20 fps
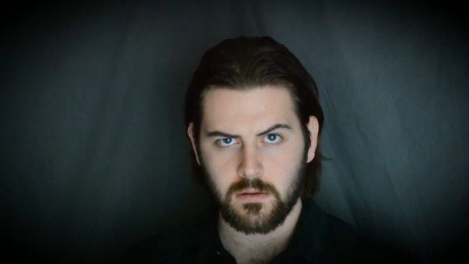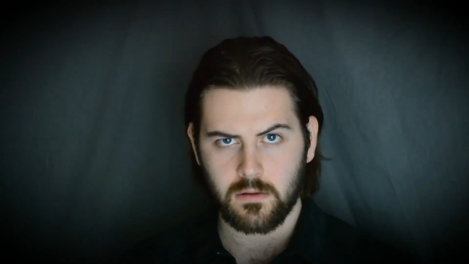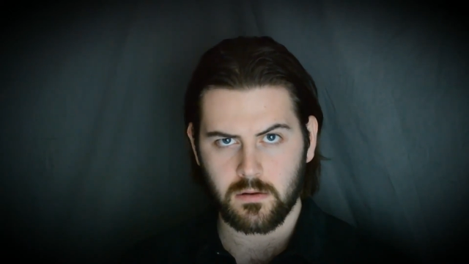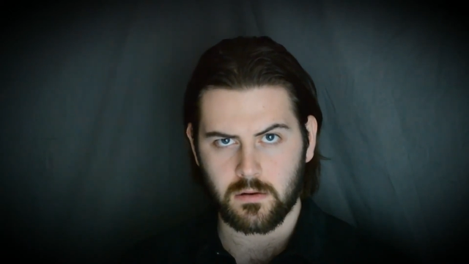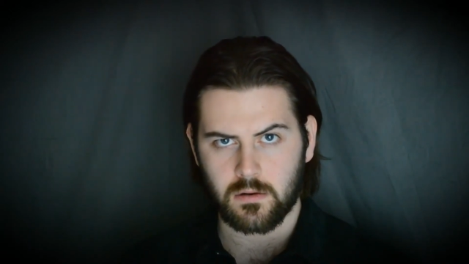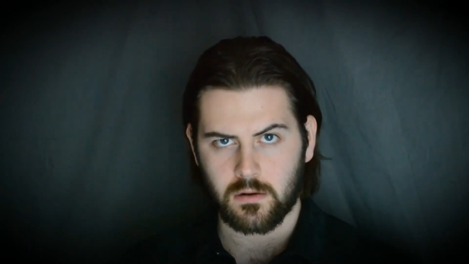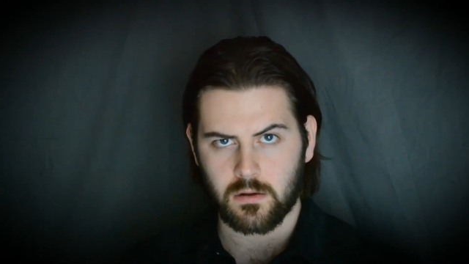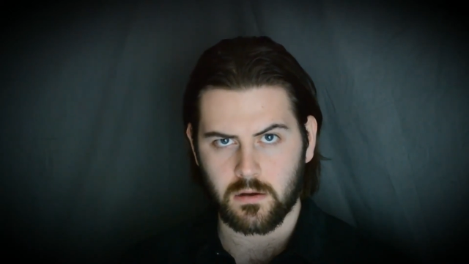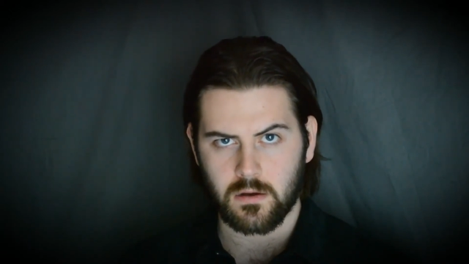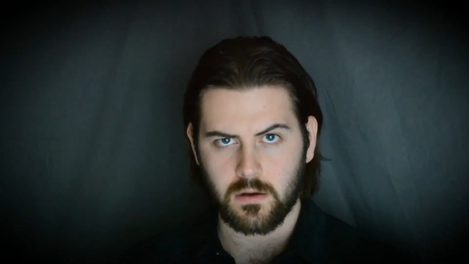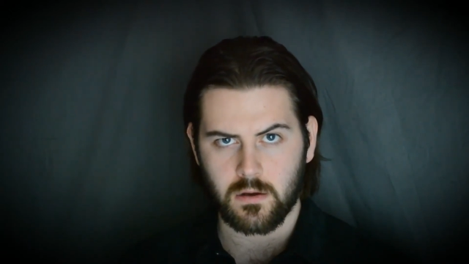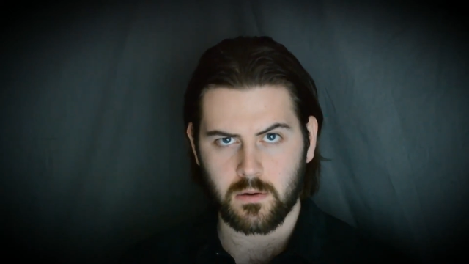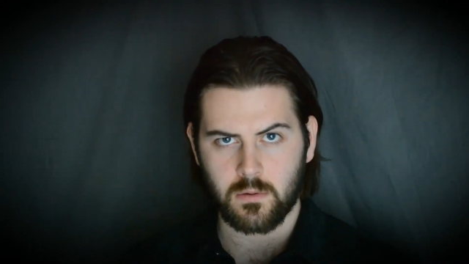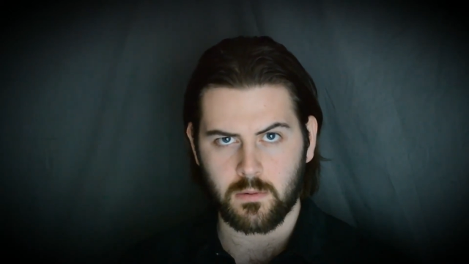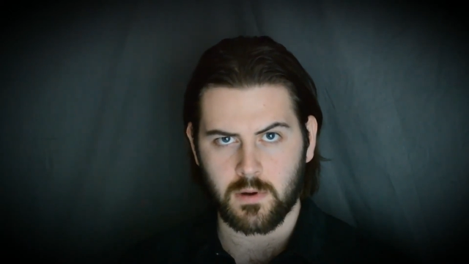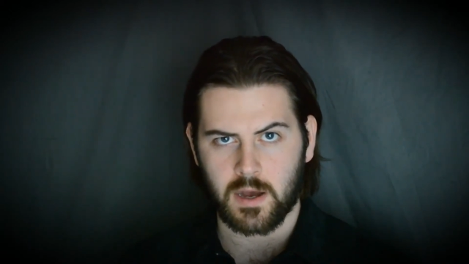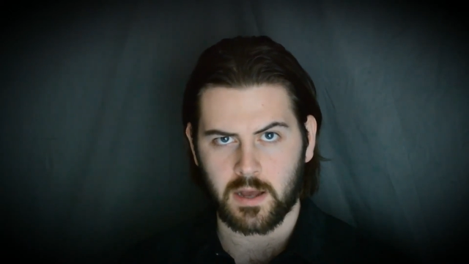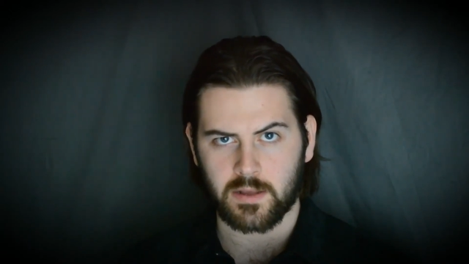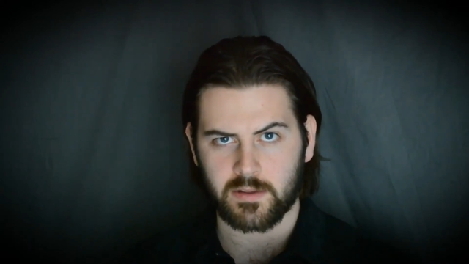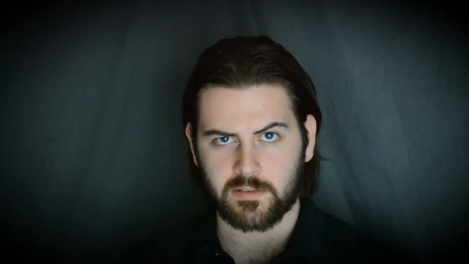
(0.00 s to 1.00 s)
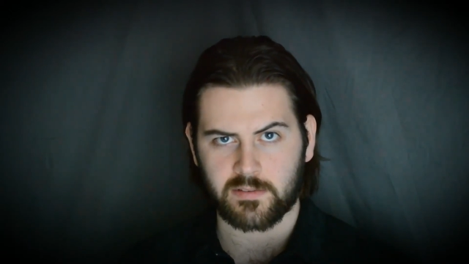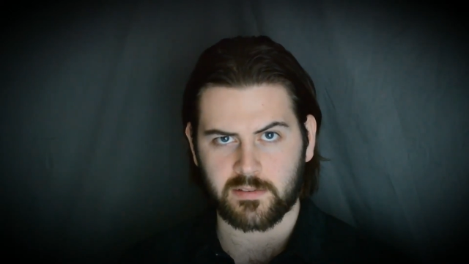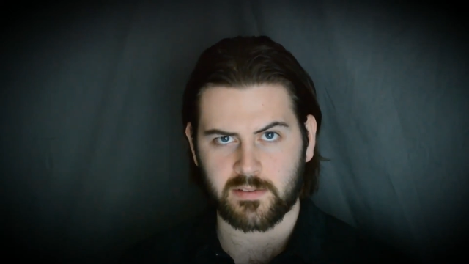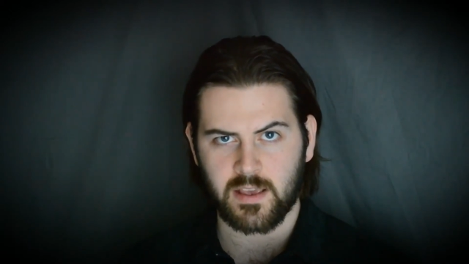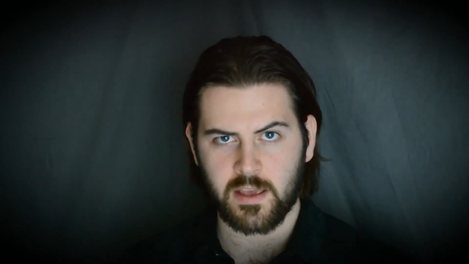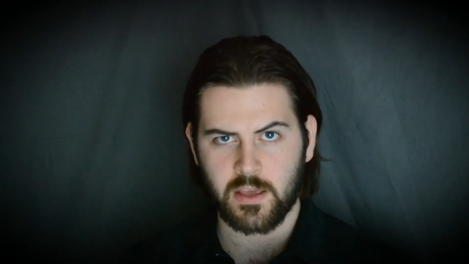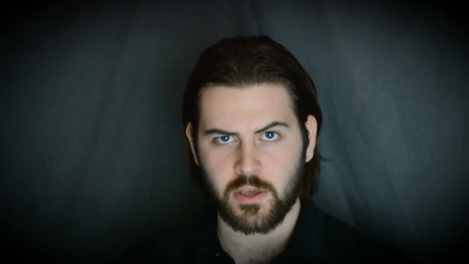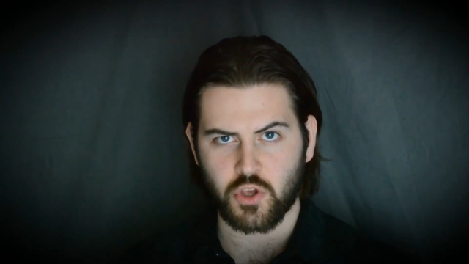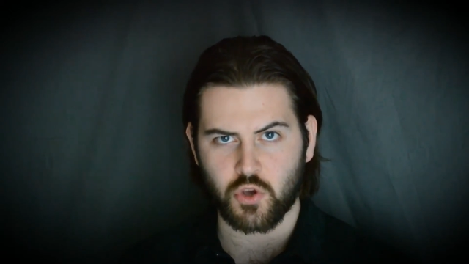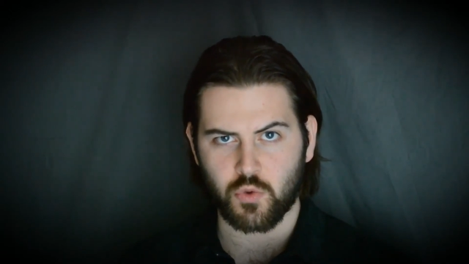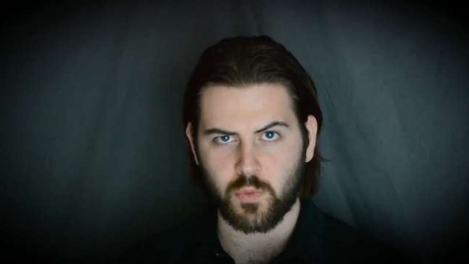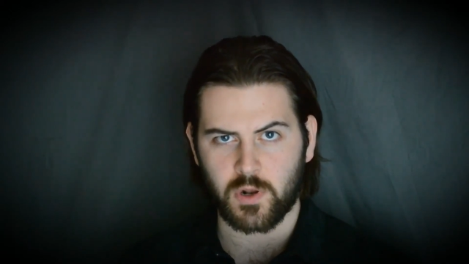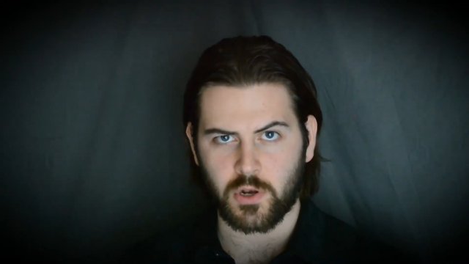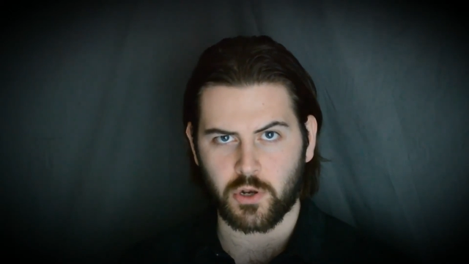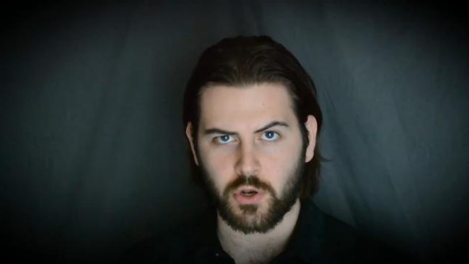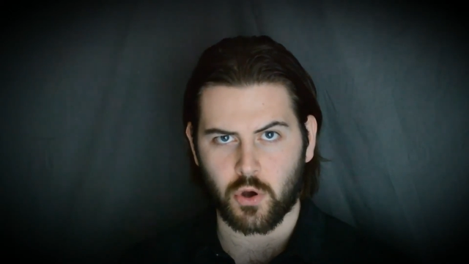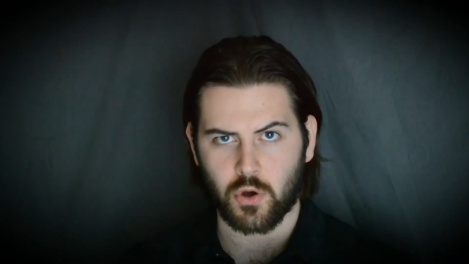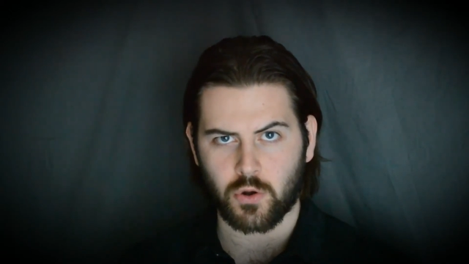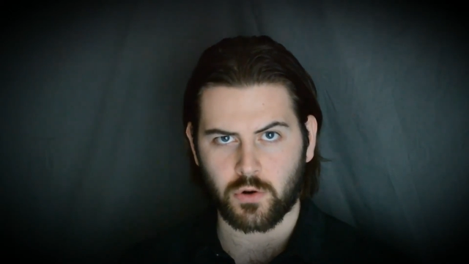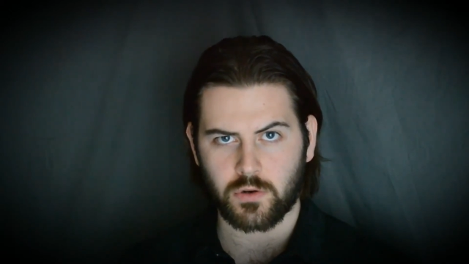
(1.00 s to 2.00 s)
No, I say you will
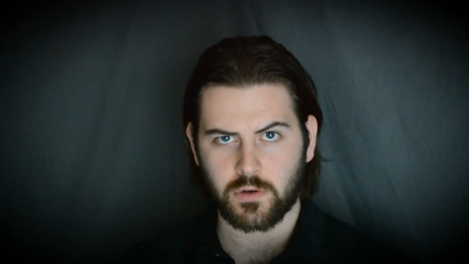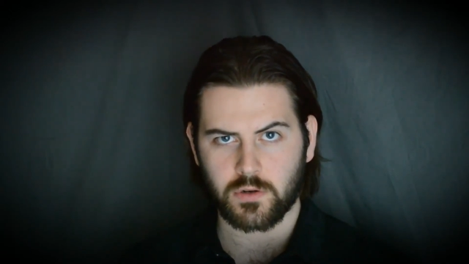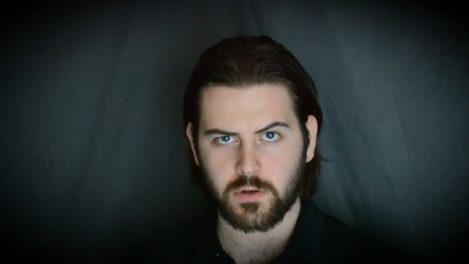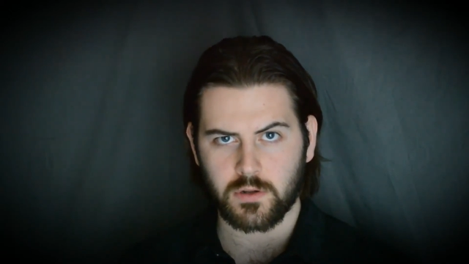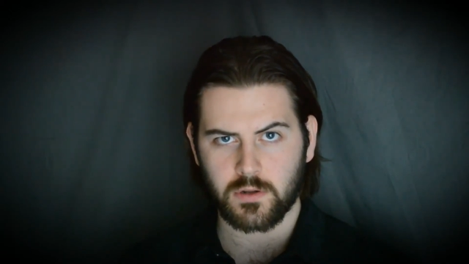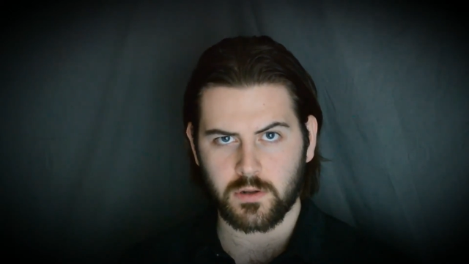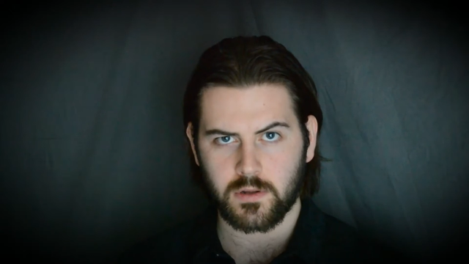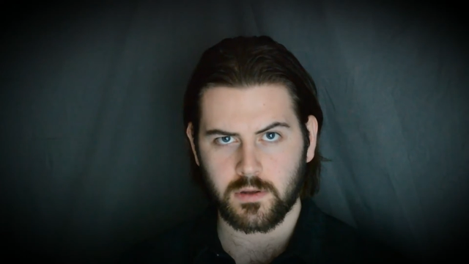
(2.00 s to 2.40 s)
not.